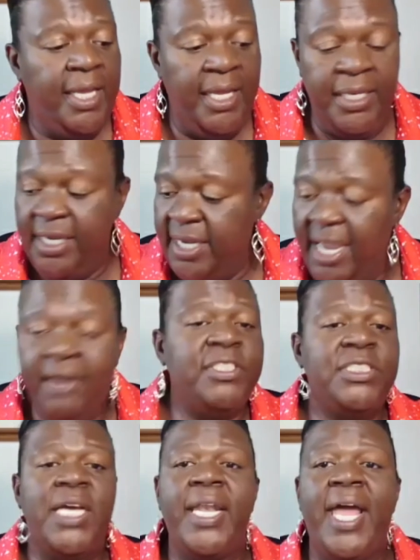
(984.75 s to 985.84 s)
and then every
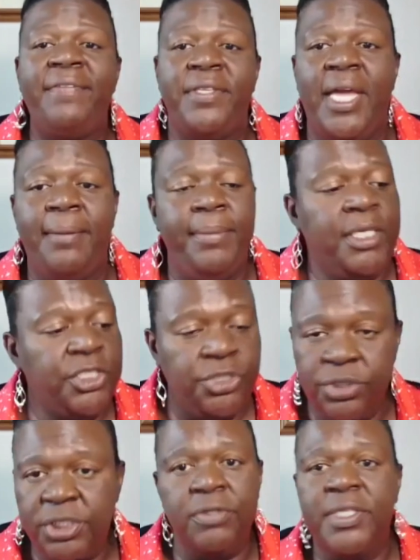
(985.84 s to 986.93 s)
shot after that, because
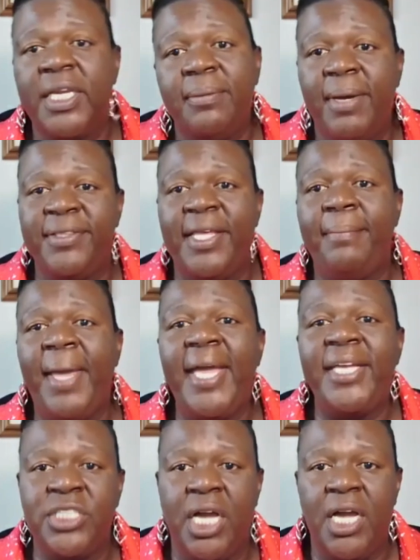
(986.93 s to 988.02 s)
you're still thinking about that
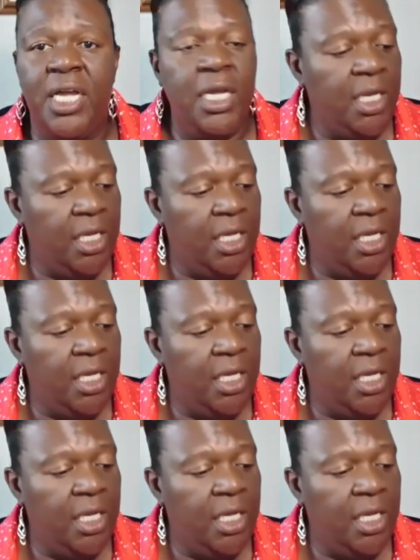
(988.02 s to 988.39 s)
bad shot,